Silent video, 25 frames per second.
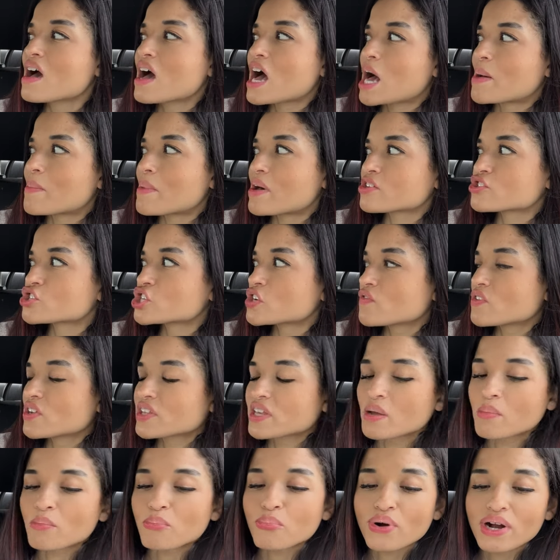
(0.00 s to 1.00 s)
I'm actually
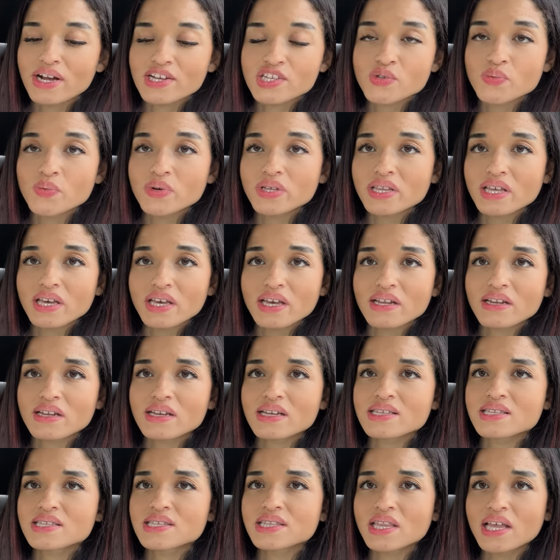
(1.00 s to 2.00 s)
really impressed with it.
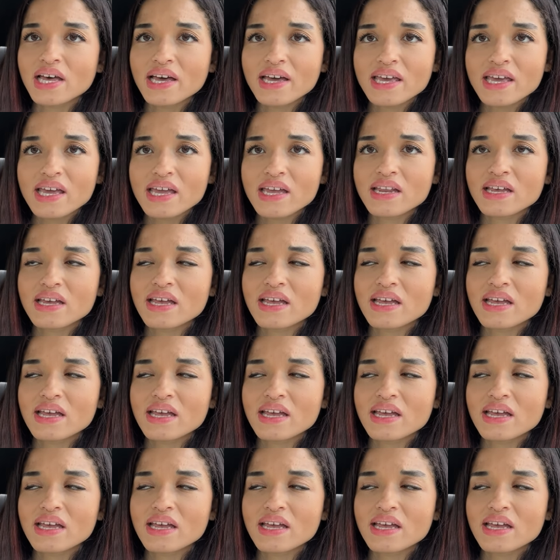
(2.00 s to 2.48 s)
It's light.